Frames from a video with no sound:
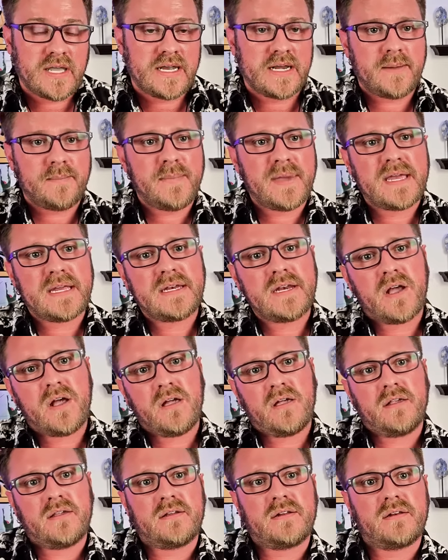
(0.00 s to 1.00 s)
And it may
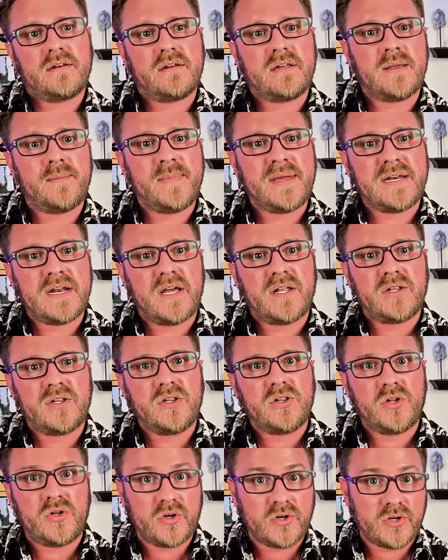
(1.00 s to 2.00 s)
not
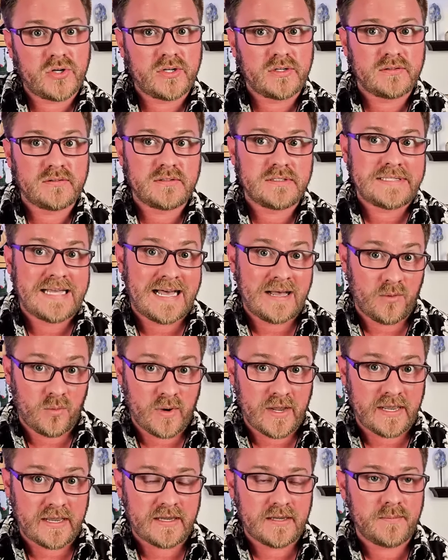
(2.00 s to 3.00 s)
look that
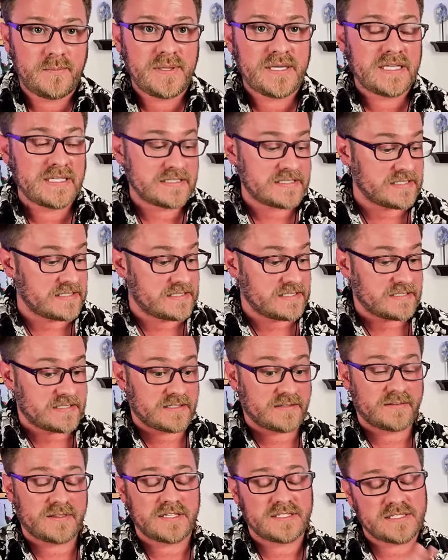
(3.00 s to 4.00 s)
way because this
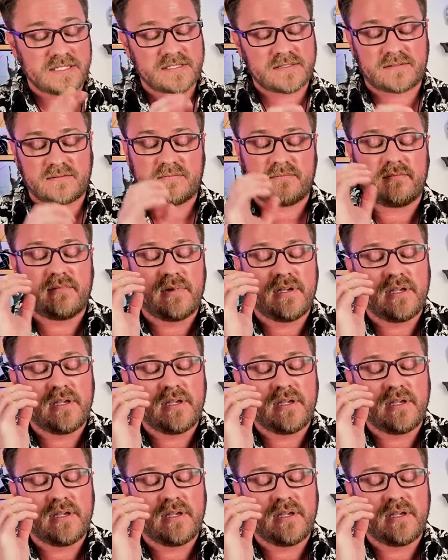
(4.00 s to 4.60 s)
is